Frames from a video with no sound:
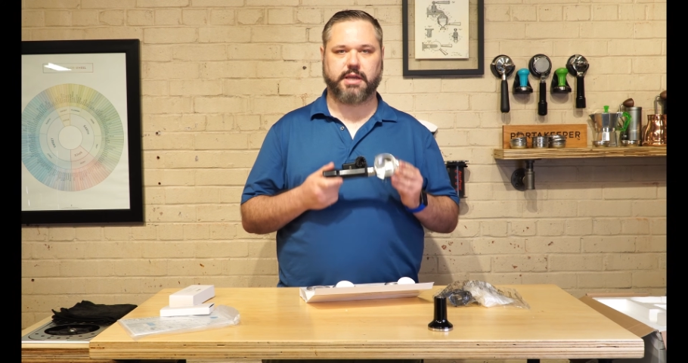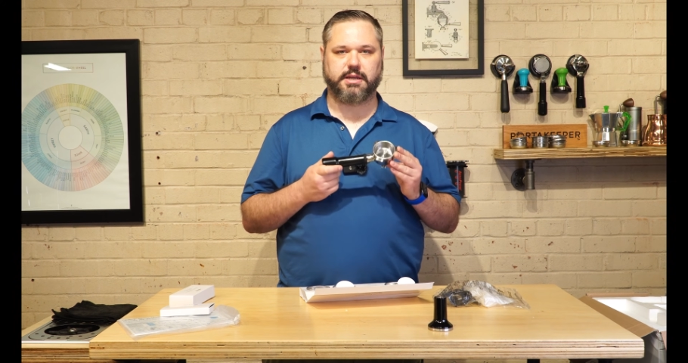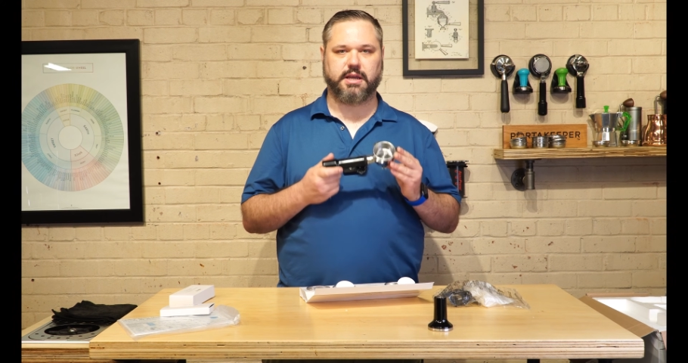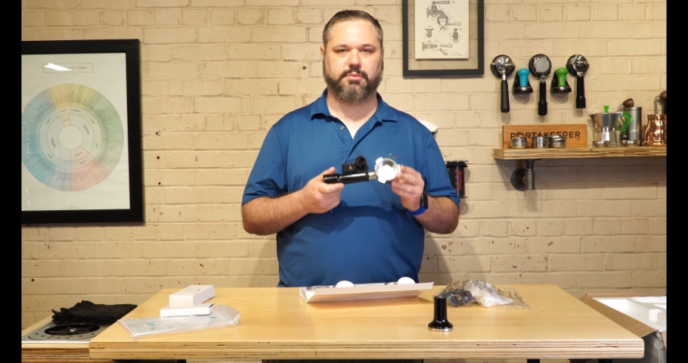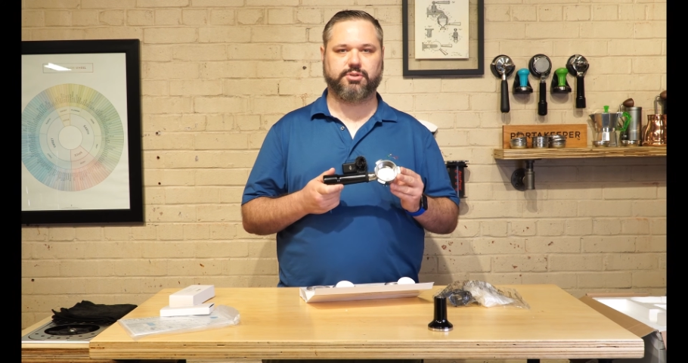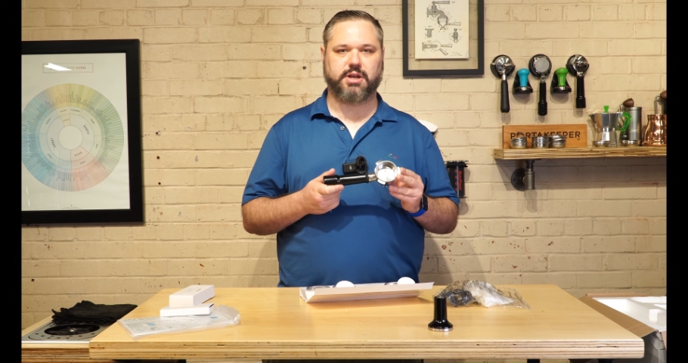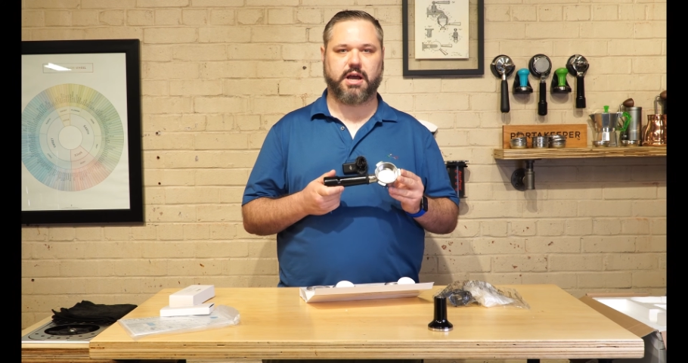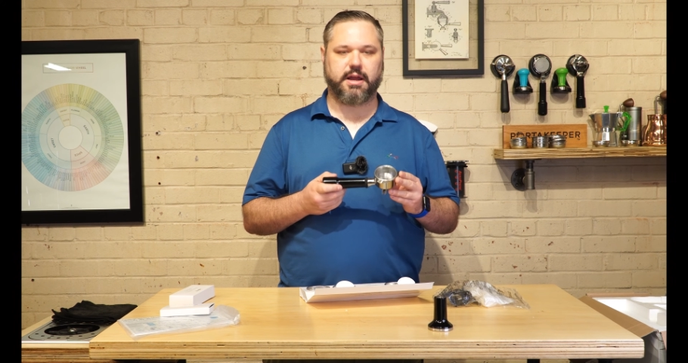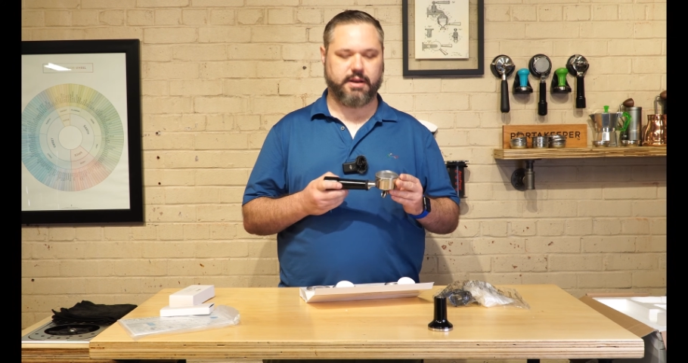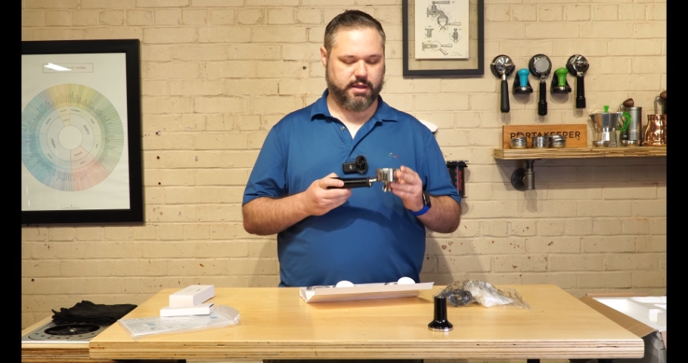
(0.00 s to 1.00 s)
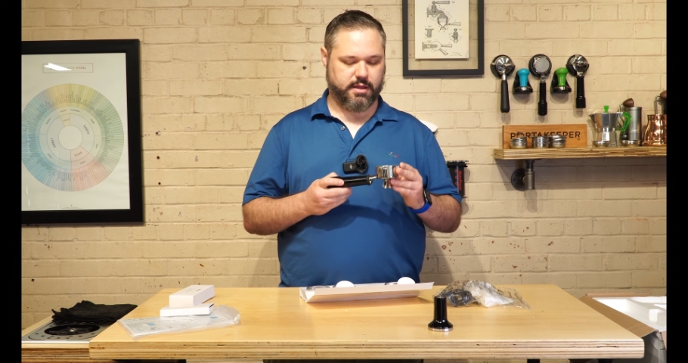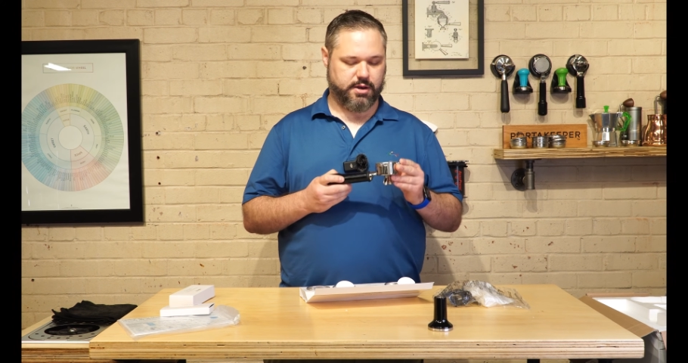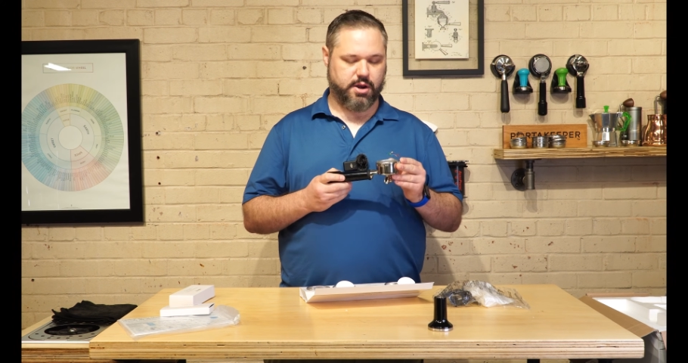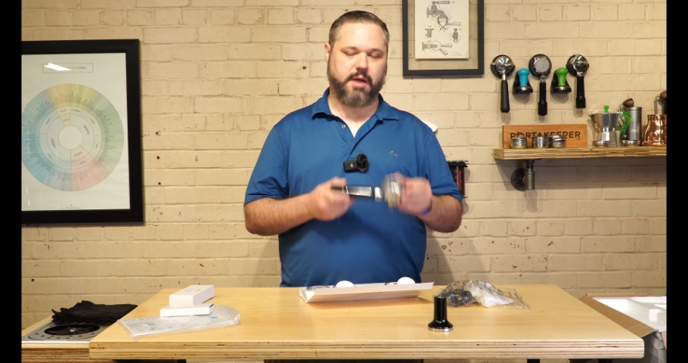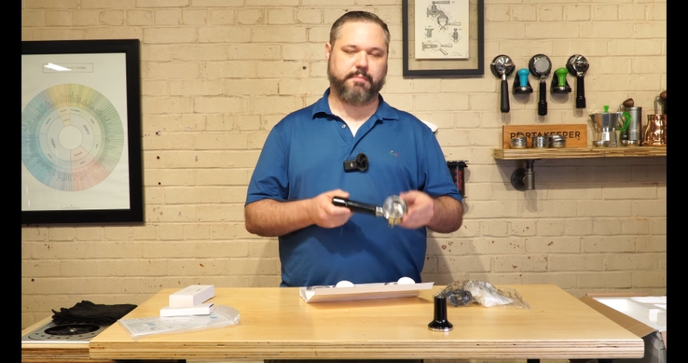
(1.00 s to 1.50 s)
a double shot,
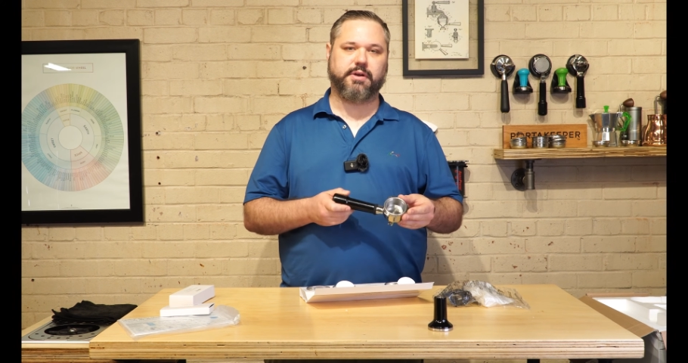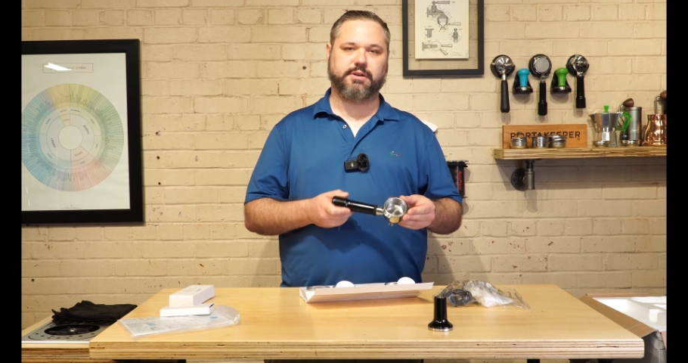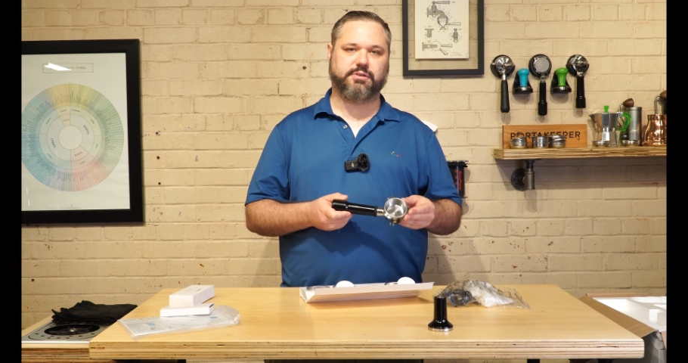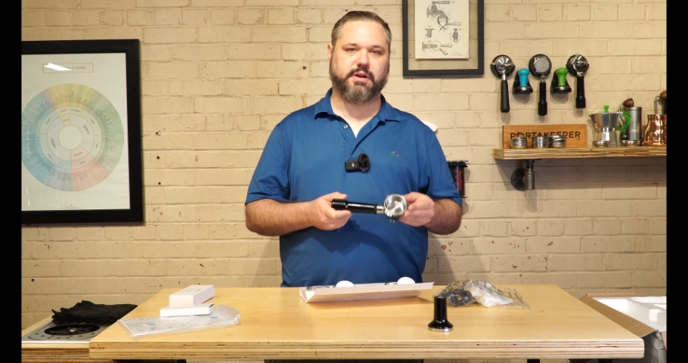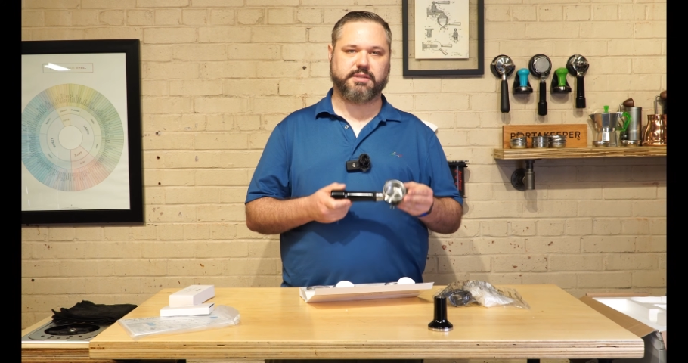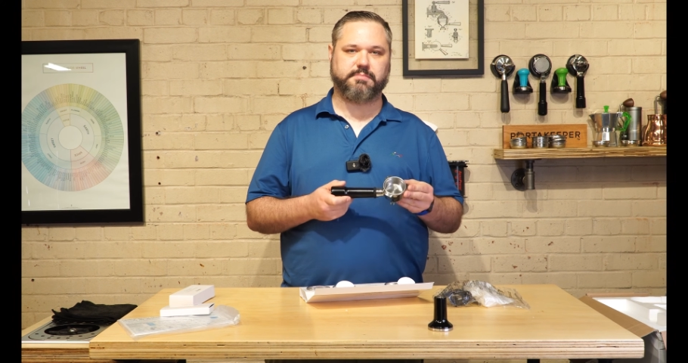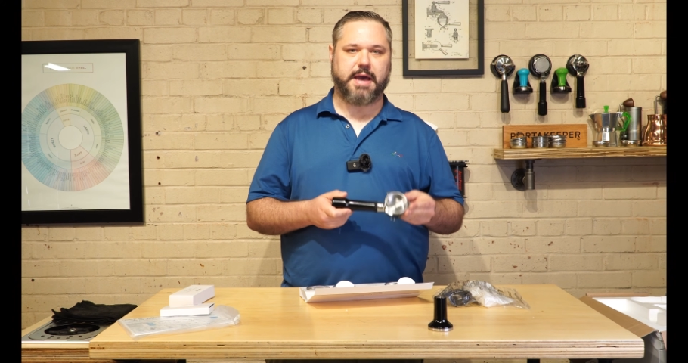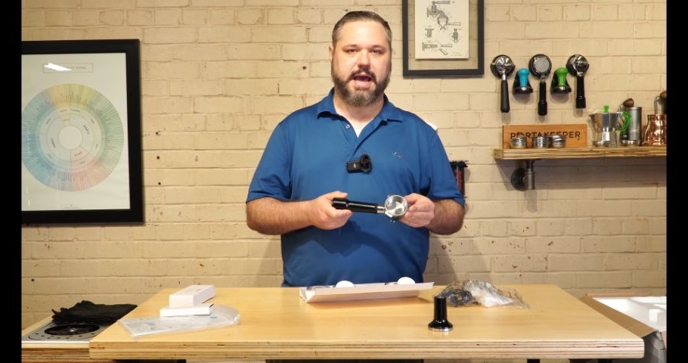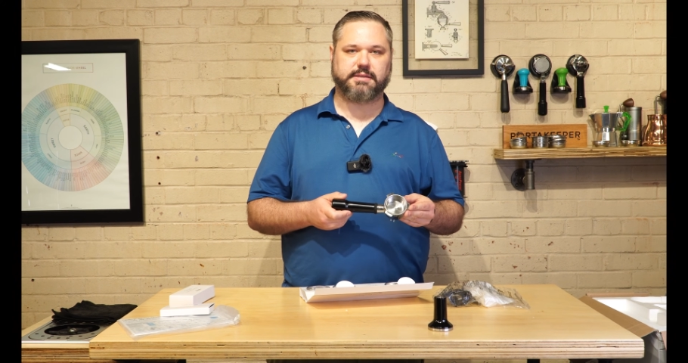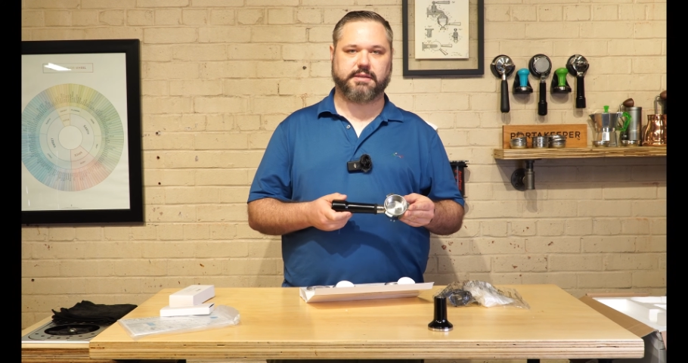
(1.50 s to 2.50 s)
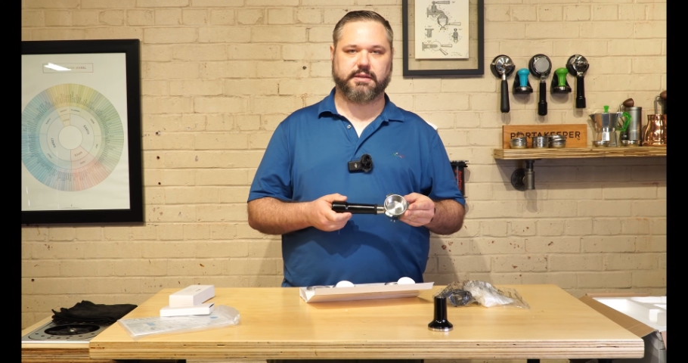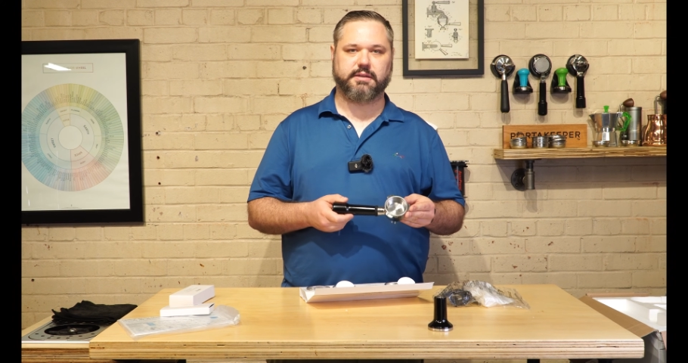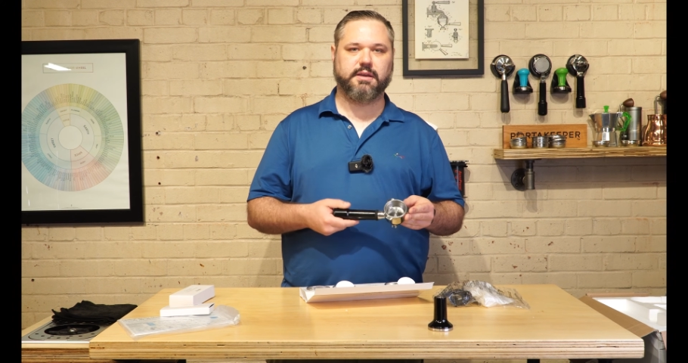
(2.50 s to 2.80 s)
non-pressurized basket.